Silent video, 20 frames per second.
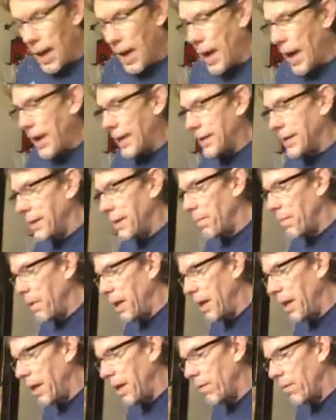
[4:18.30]
I see
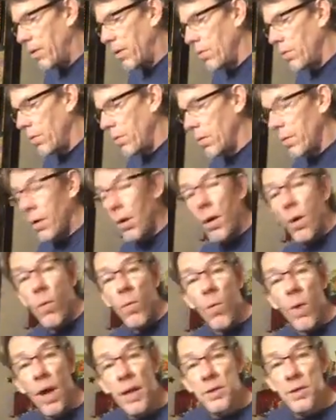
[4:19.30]
many of you are
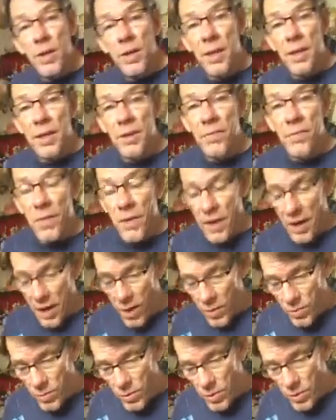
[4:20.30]
watching these
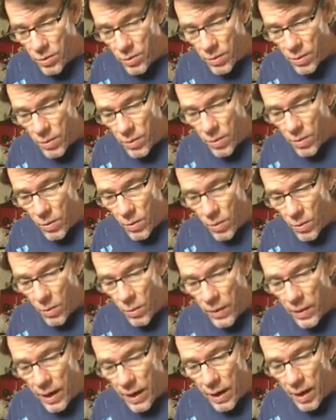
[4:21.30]
videos
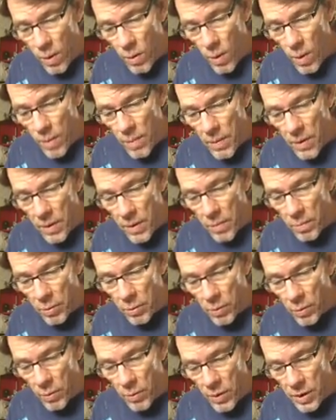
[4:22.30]
when they go up on the
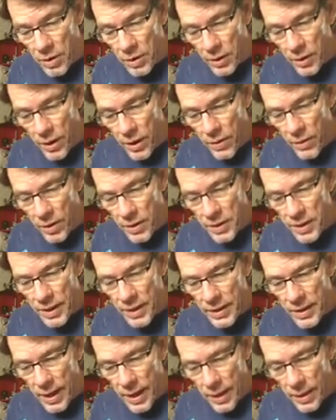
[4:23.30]
Blue Ridge Literacy
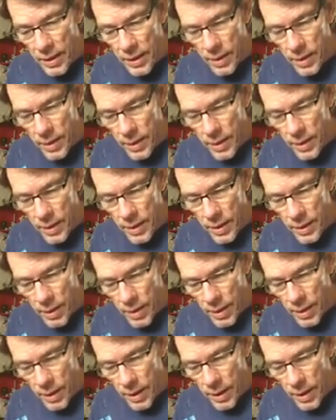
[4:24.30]
site.
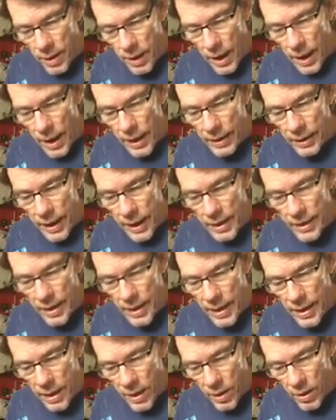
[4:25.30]
I'd like to
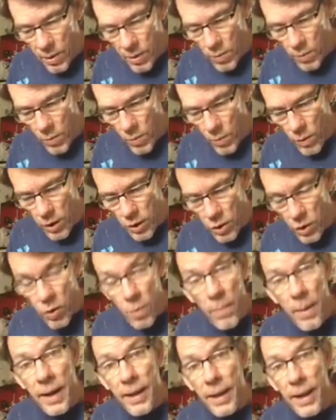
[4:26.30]
hear what you
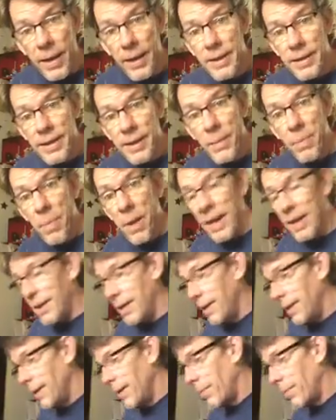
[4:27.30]
might like to see painted,